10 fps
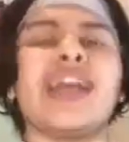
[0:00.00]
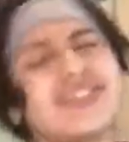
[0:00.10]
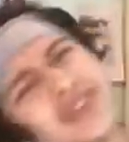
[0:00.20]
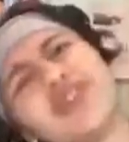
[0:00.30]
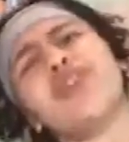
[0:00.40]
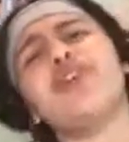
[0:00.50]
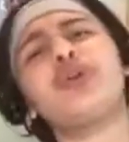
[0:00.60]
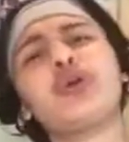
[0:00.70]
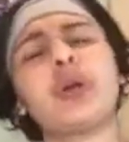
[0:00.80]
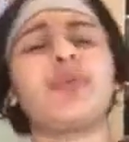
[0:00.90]
As a girl
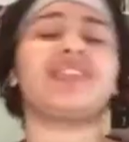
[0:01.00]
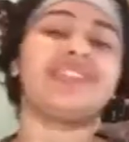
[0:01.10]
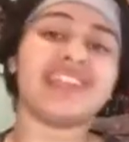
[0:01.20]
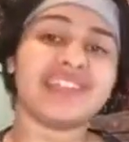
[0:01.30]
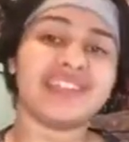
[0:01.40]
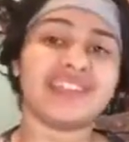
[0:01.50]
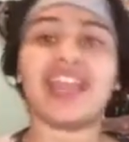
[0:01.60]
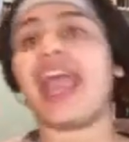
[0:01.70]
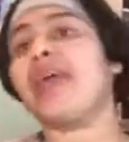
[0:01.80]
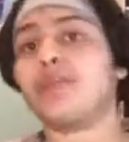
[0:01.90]
who grew up with
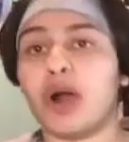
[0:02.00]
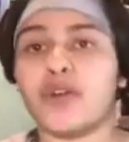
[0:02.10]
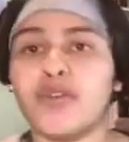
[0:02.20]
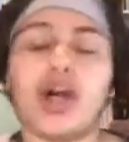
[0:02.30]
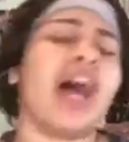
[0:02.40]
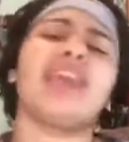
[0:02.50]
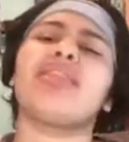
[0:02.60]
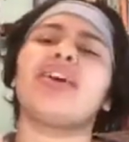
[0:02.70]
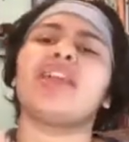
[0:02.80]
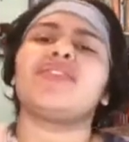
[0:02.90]
DC and Marvel, I
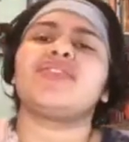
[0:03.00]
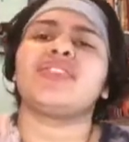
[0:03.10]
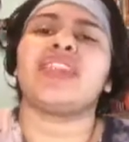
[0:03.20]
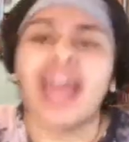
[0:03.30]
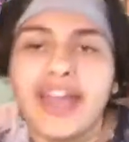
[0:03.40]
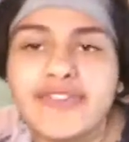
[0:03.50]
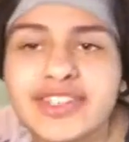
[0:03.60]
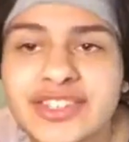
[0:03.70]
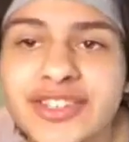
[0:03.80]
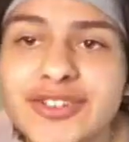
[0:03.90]
thought I'd seen every
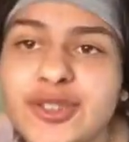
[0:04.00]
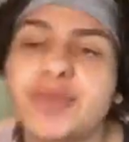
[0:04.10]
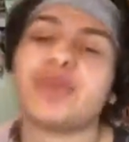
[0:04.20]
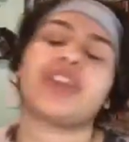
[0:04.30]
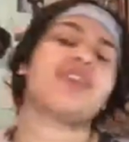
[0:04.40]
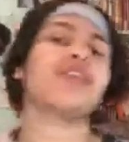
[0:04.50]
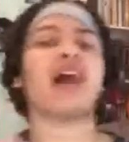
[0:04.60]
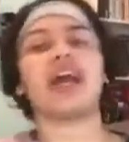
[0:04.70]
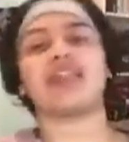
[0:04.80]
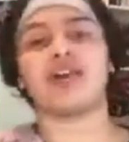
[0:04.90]
single superhero
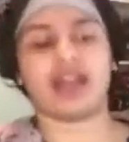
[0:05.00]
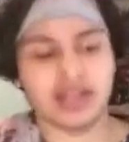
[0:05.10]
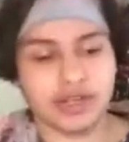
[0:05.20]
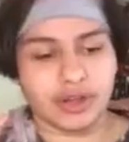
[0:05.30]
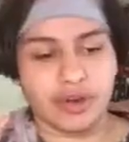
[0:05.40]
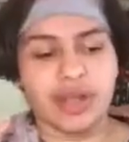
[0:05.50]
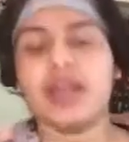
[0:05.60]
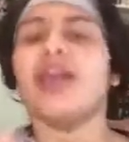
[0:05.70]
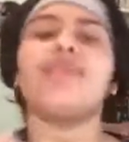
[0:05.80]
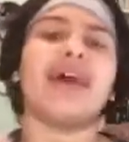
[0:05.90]
I thought I knew.
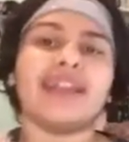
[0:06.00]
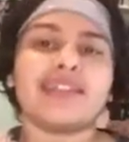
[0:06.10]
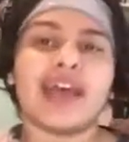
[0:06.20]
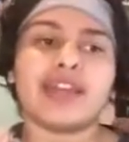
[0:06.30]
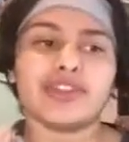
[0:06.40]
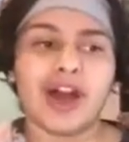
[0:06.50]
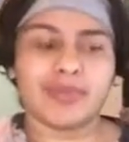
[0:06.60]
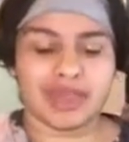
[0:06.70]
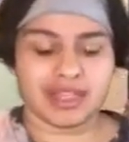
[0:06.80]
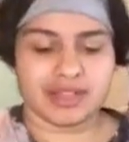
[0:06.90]
My dad
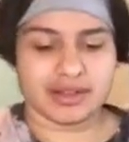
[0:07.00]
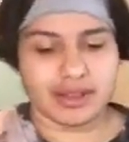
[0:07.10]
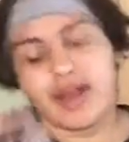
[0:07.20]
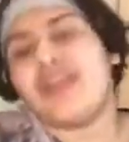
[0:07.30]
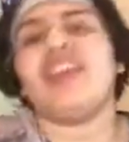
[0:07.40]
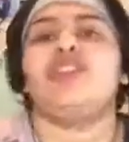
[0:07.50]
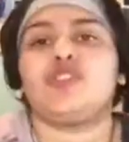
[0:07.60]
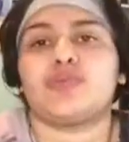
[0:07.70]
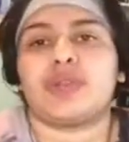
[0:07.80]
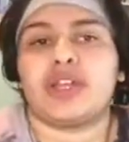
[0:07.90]
taught me to love any
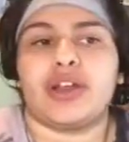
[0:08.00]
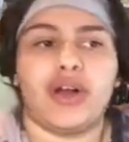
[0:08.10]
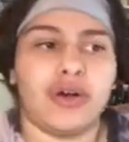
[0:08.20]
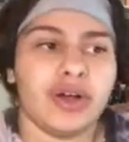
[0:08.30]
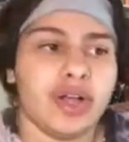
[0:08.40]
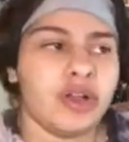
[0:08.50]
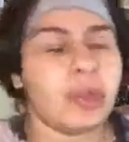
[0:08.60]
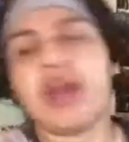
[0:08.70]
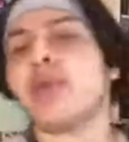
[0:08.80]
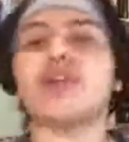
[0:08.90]
superhero, no
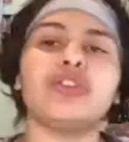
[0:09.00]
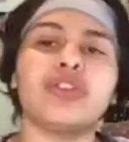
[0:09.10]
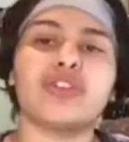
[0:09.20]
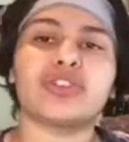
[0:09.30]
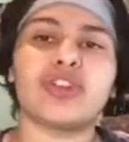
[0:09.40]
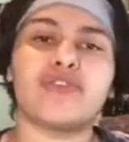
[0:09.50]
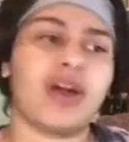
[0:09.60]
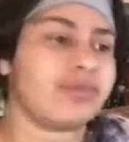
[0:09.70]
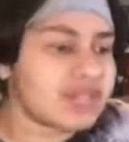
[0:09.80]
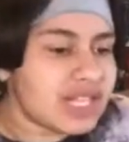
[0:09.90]
matter what universe they're
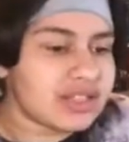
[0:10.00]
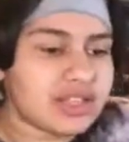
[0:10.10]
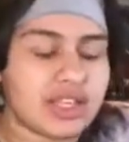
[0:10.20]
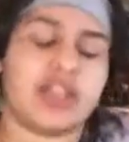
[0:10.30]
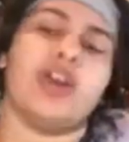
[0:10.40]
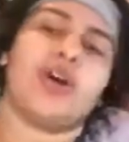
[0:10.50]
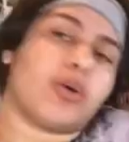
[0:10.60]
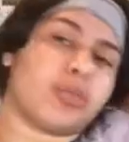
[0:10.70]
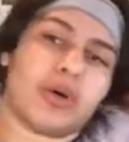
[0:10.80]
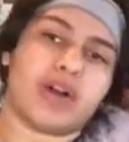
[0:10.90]
from, DC
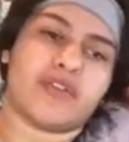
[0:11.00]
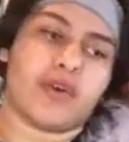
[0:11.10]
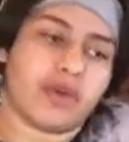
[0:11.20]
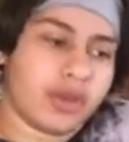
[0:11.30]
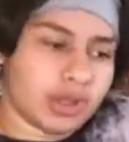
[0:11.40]
or Marvel.